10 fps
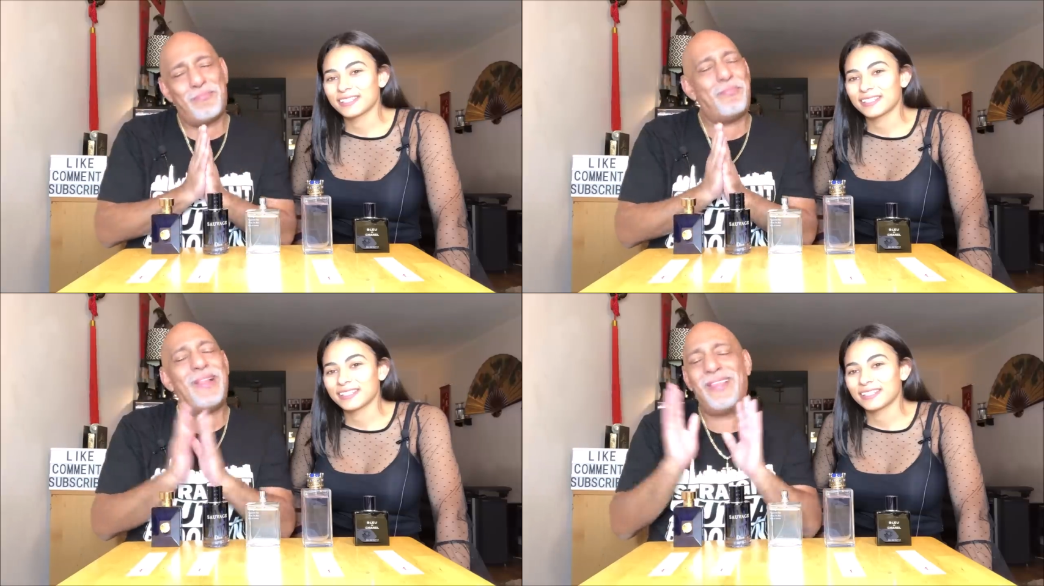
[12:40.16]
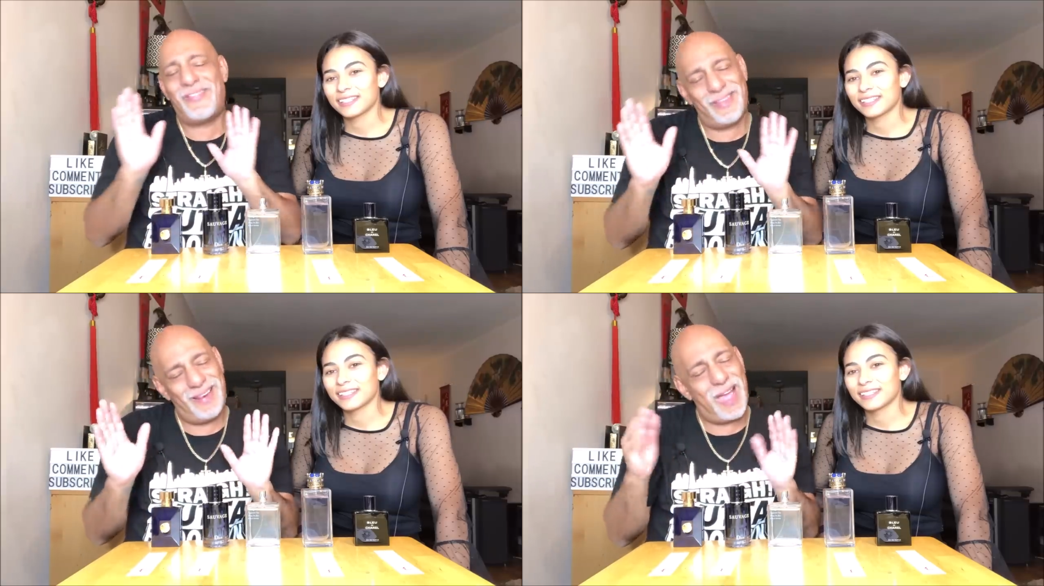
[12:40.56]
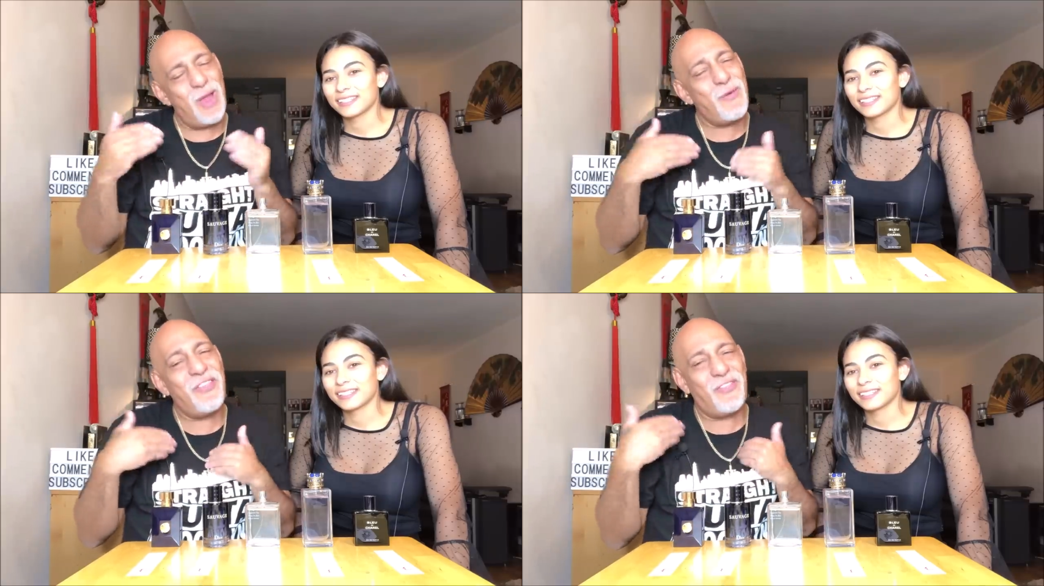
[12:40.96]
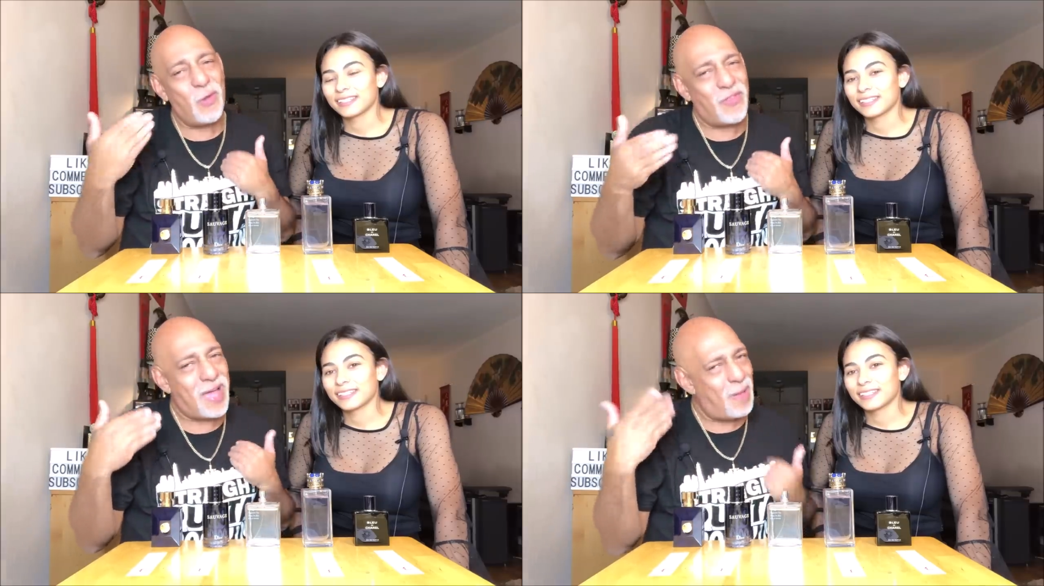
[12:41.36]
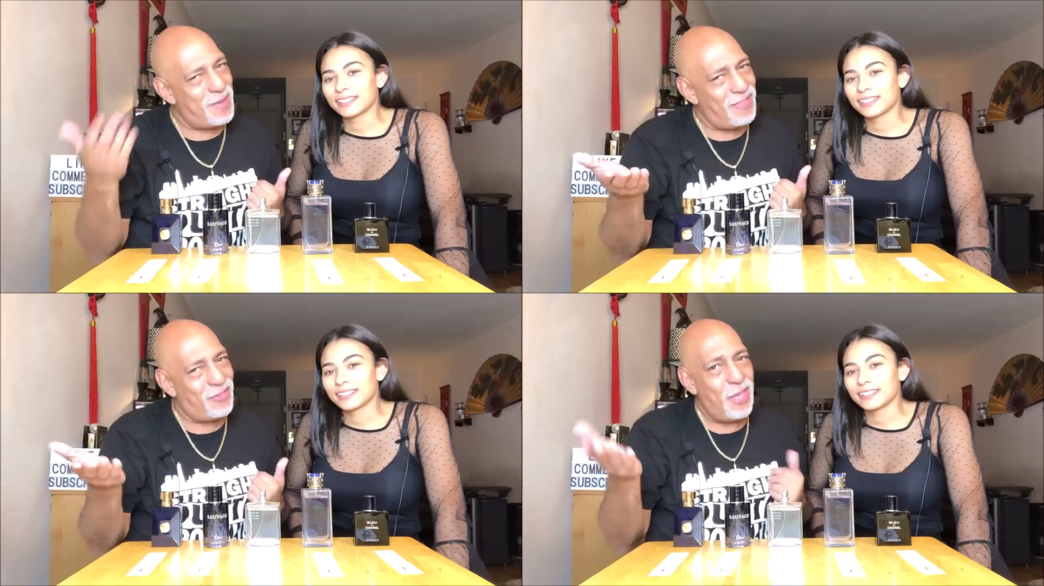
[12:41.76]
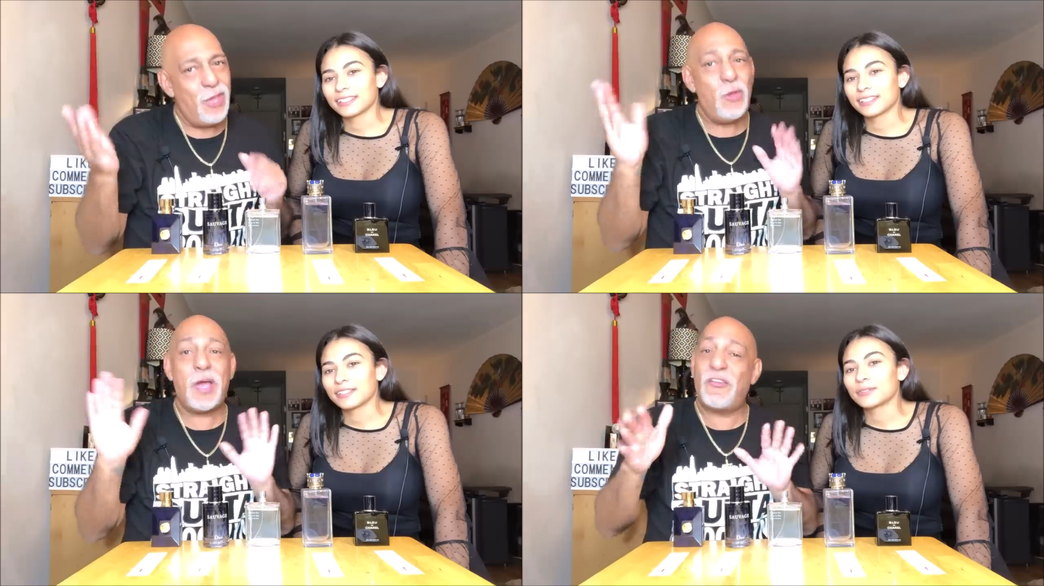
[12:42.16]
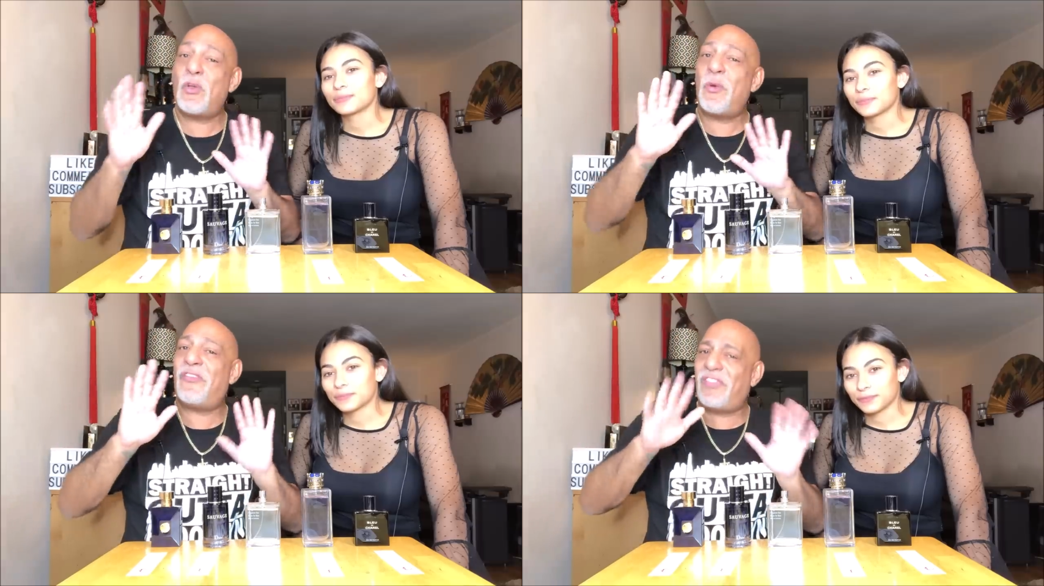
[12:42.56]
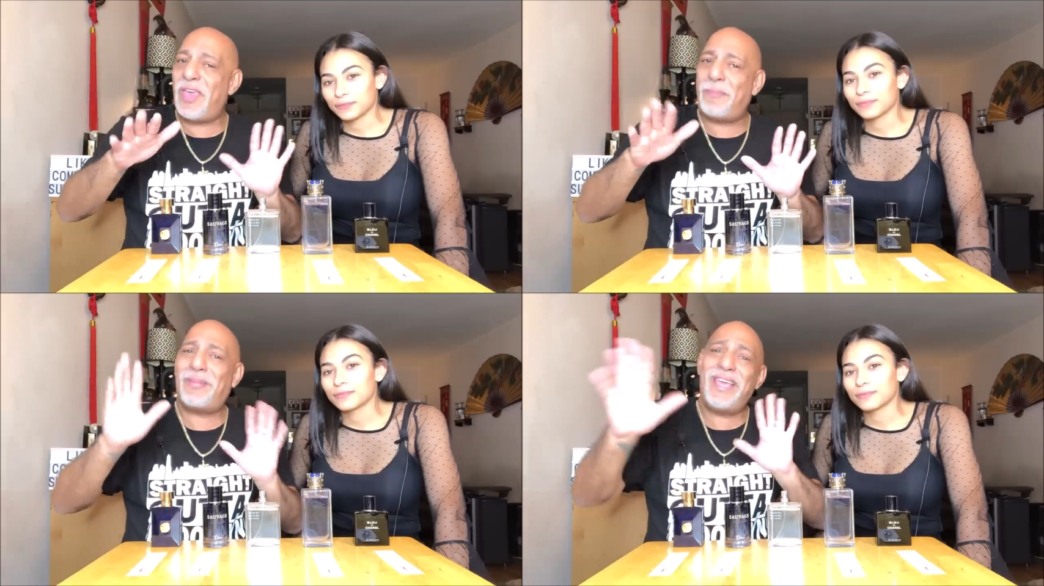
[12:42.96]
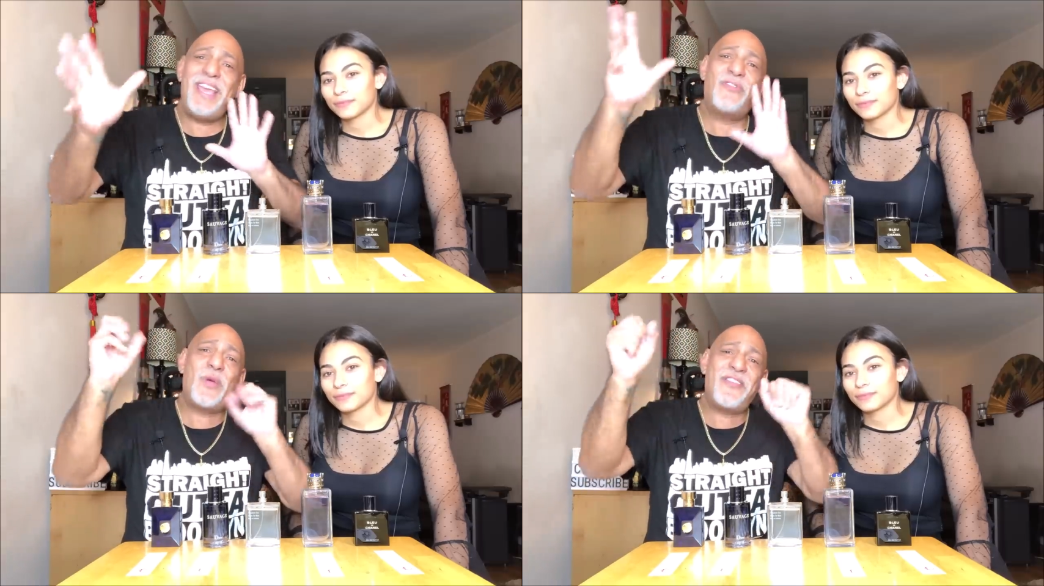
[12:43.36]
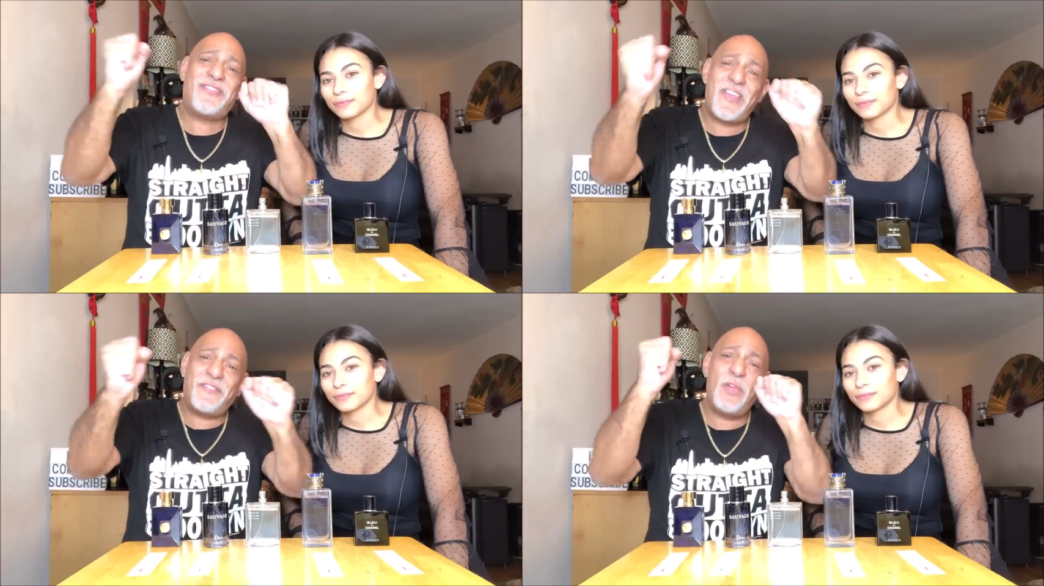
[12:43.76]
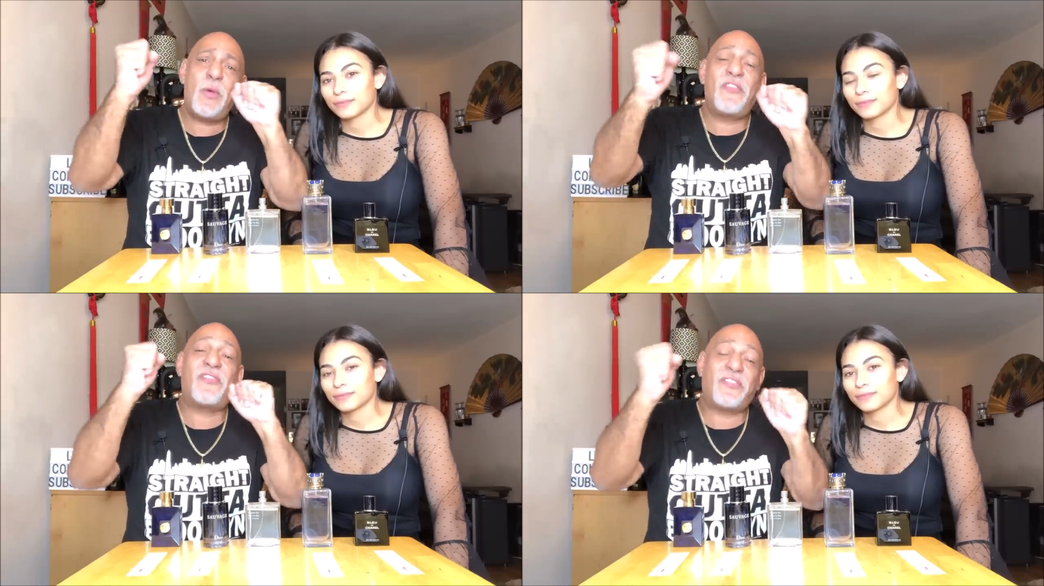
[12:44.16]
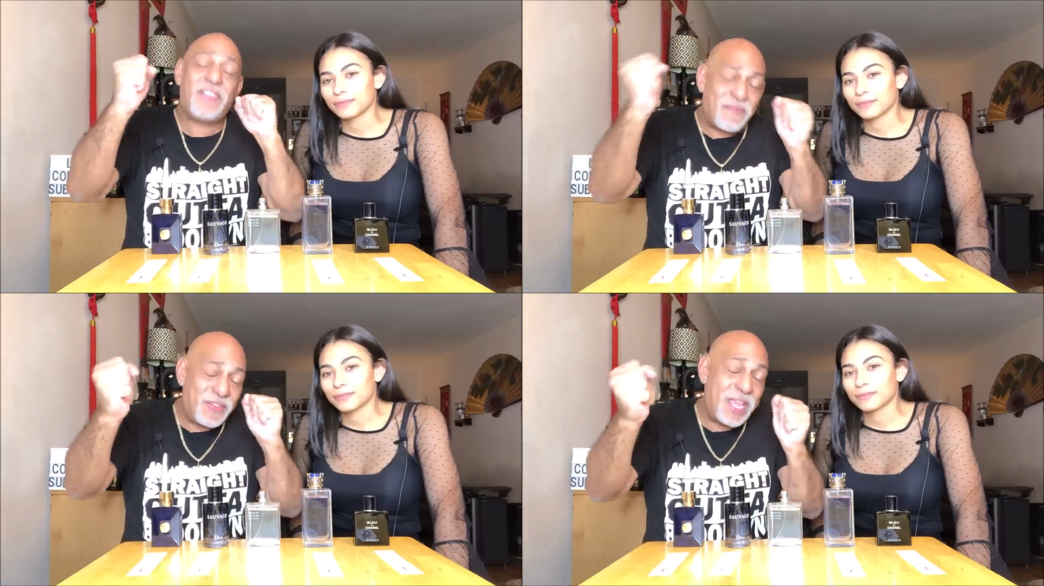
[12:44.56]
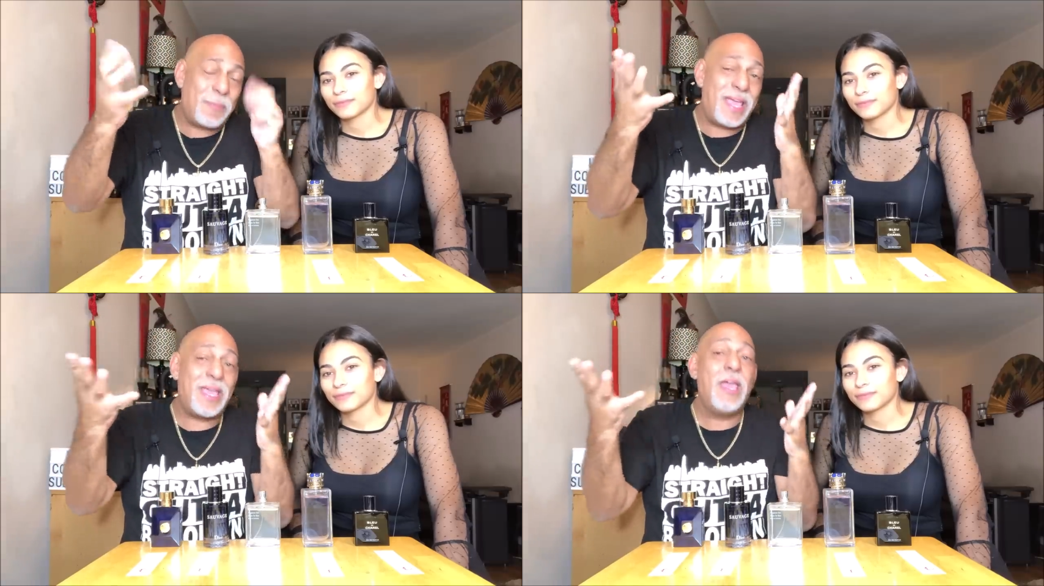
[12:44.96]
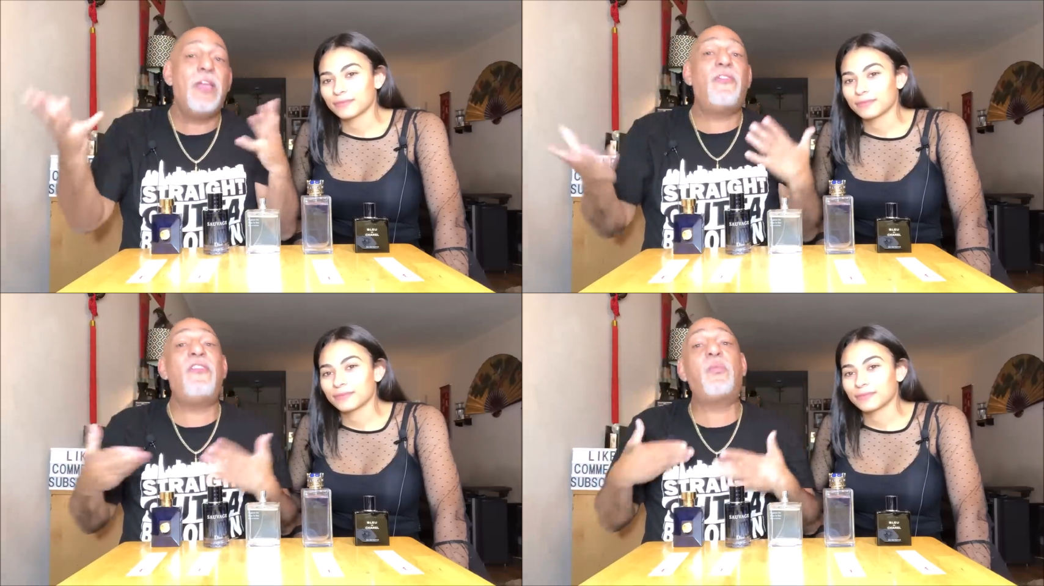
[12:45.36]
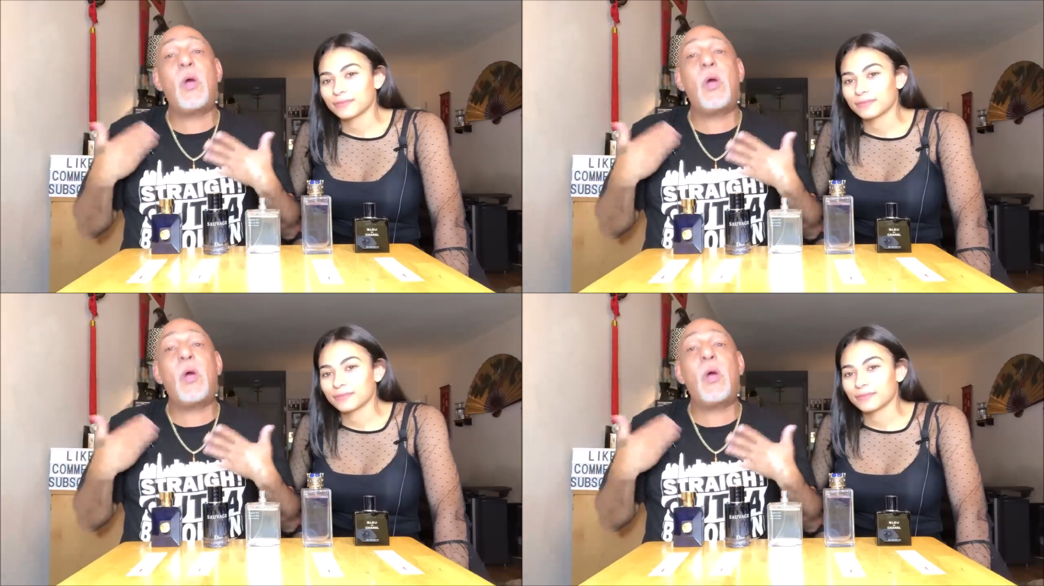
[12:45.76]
Speaker 1: But listen, I already see all the comments. You guys always say, please, where's Stephanie? Where's Stephanie? I'm like, she's